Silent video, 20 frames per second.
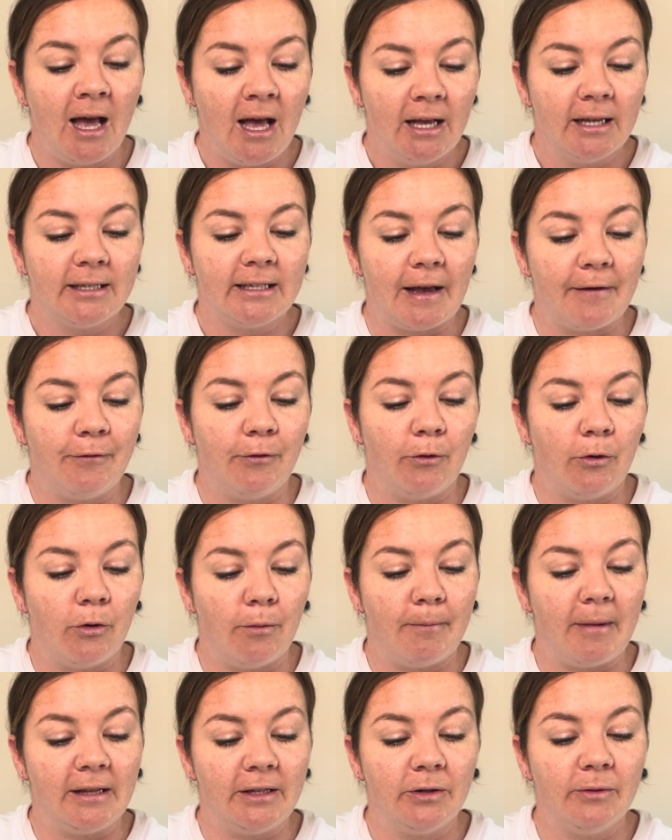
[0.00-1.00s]
several
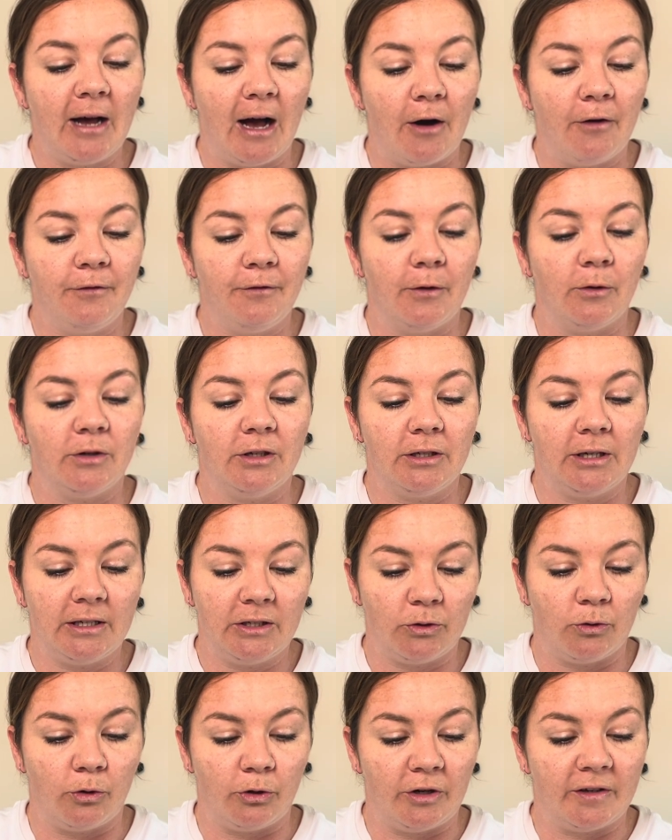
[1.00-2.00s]
mental health
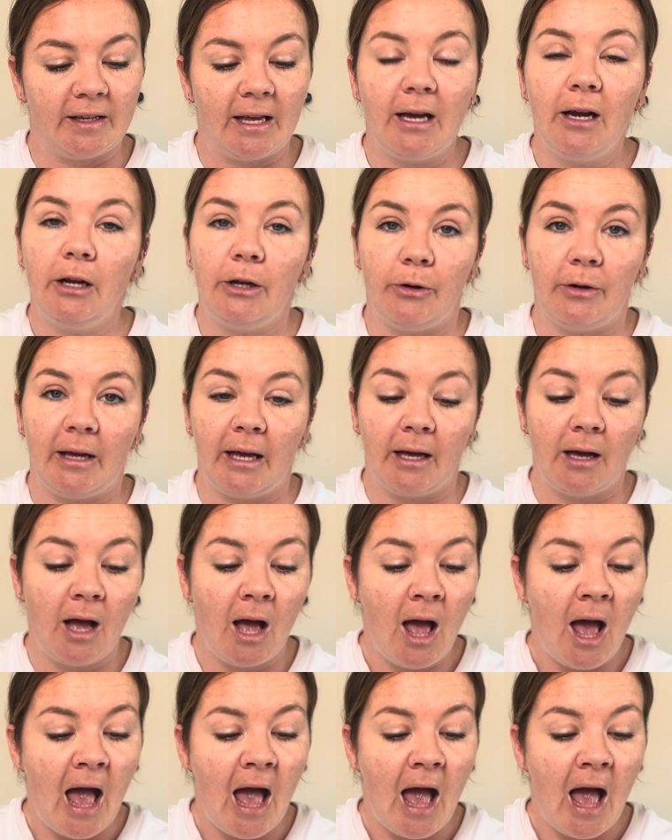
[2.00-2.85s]
disorders, including